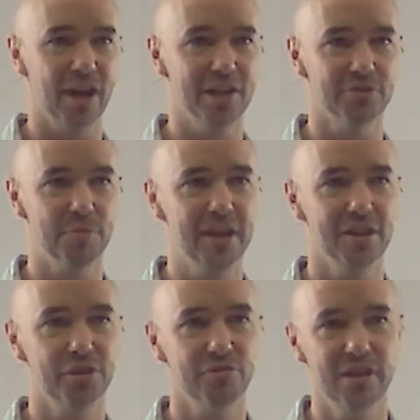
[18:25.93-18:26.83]
phrase
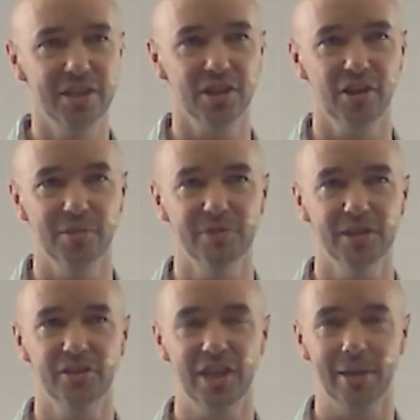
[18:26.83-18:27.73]
repeated 3 times
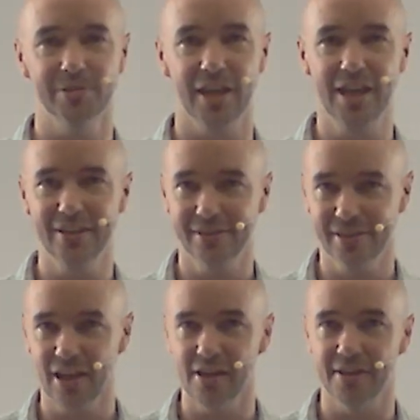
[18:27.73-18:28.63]
in the chapter.
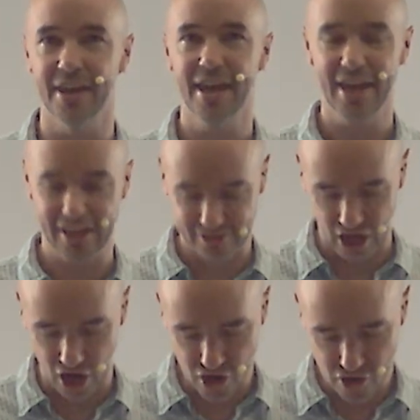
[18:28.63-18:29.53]
His son,
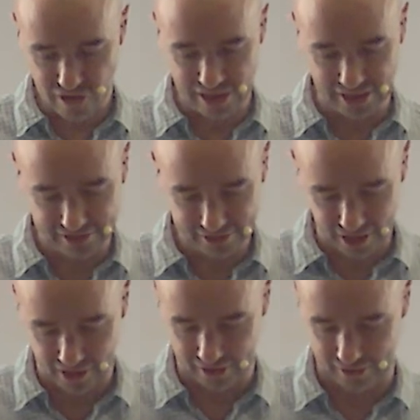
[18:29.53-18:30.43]
his only
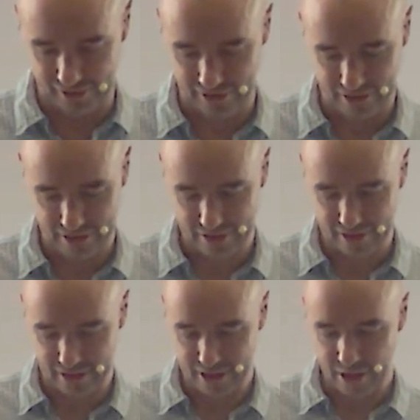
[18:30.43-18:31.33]
son.
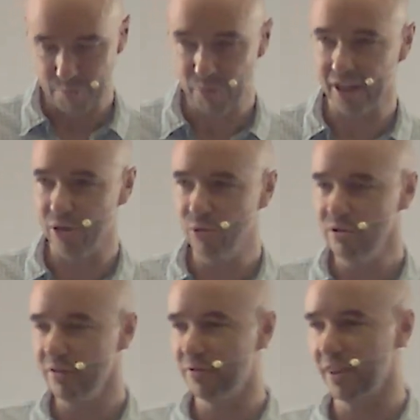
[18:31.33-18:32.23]
But in
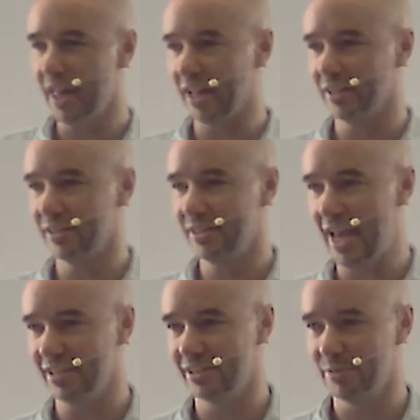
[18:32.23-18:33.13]
order for that
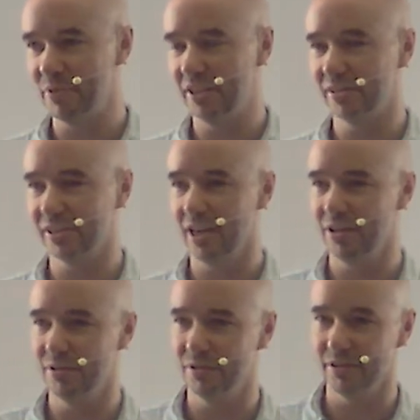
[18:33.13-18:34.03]
test to be
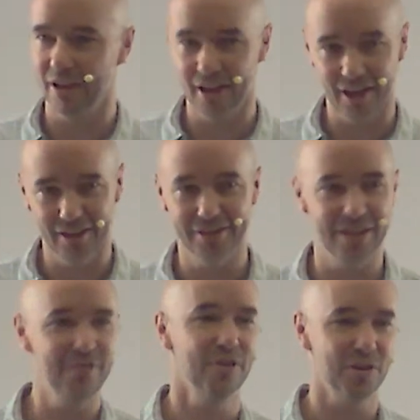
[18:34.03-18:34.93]
so
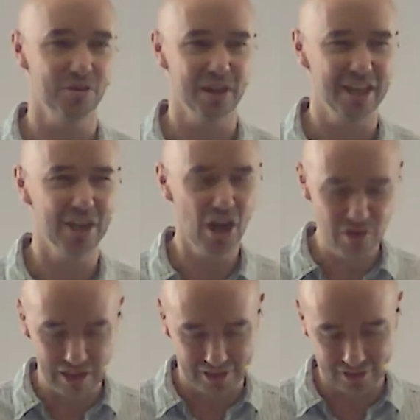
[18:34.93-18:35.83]
difficult, his
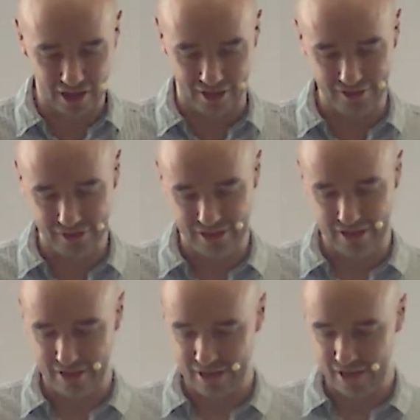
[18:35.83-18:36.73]
only son,